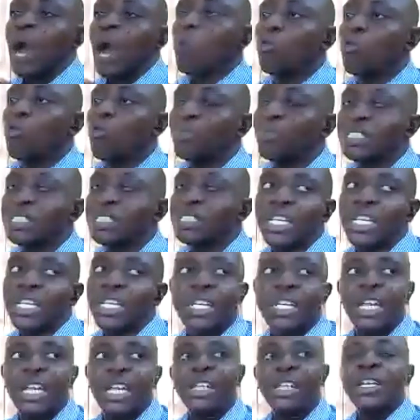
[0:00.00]
I will meet
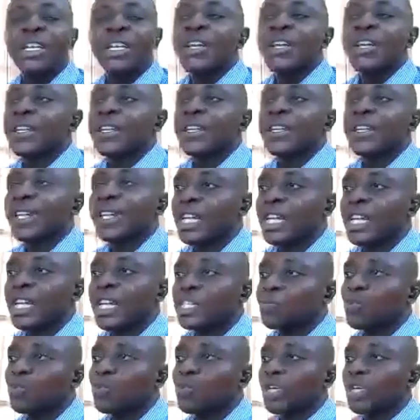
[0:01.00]
again
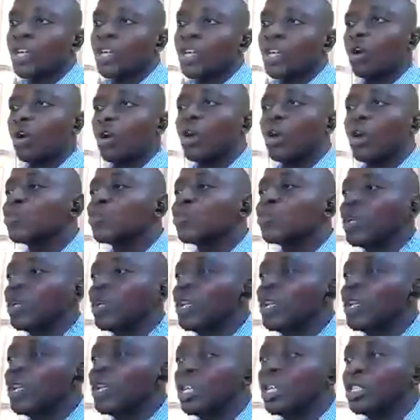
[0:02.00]
next week, God's
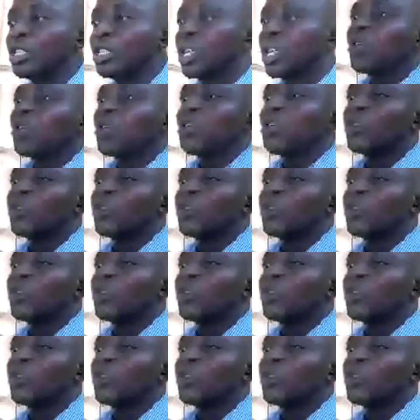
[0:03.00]
willing,